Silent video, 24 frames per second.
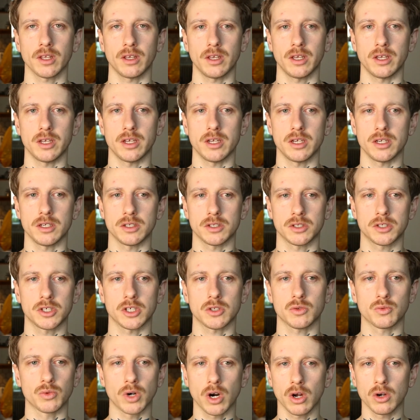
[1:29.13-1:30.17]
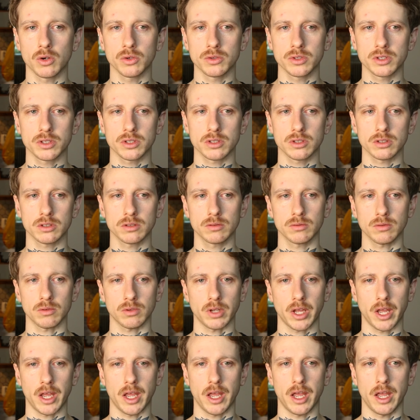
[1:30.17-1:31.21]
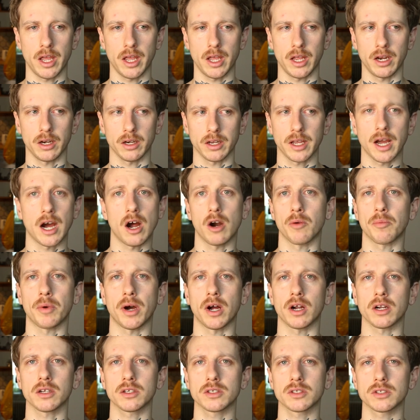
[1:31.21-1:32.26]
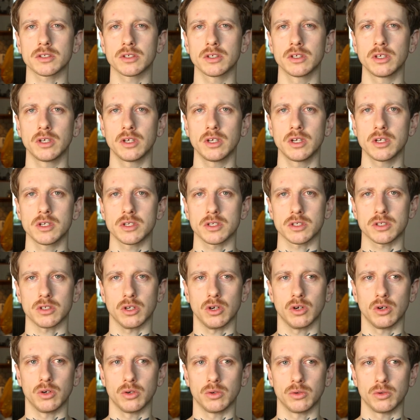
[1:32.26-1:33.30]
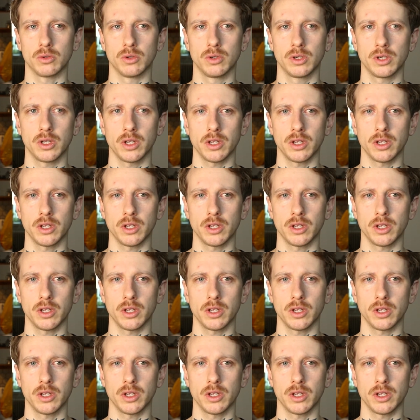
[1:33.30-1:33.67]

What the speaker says: is just roads and car parks. So